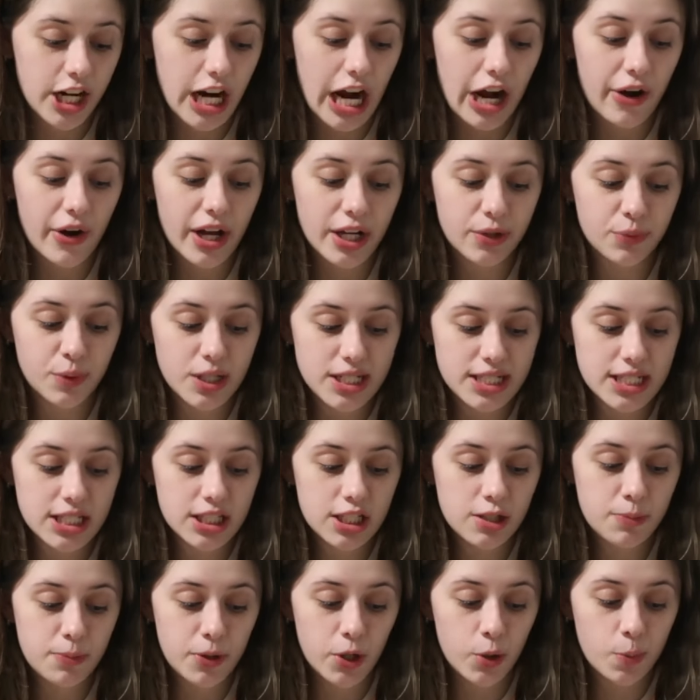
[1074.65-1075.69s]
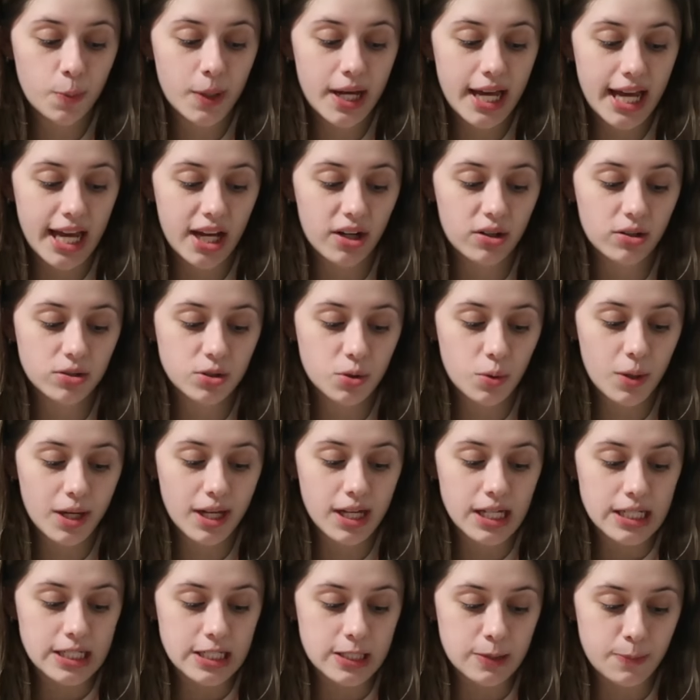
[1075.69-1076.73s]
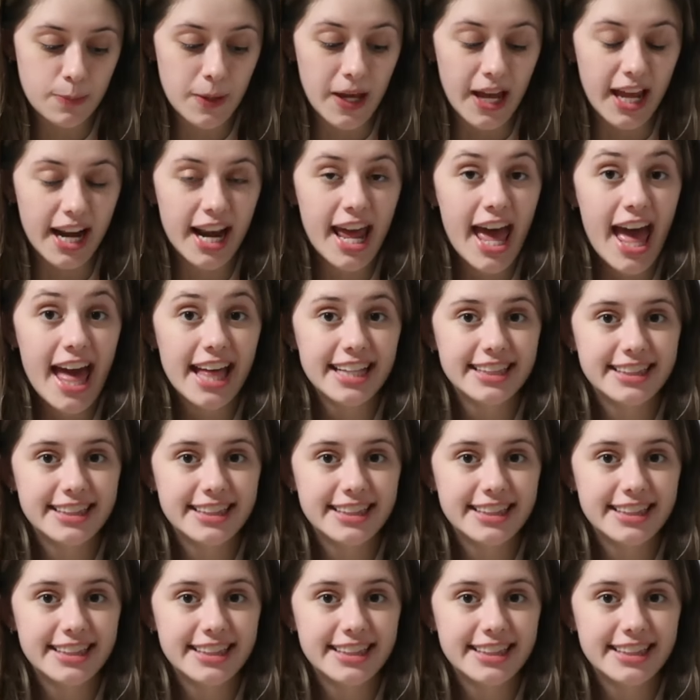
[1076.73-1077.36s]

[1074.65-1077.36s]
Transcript: ago and recently broke my ankle doing a spin.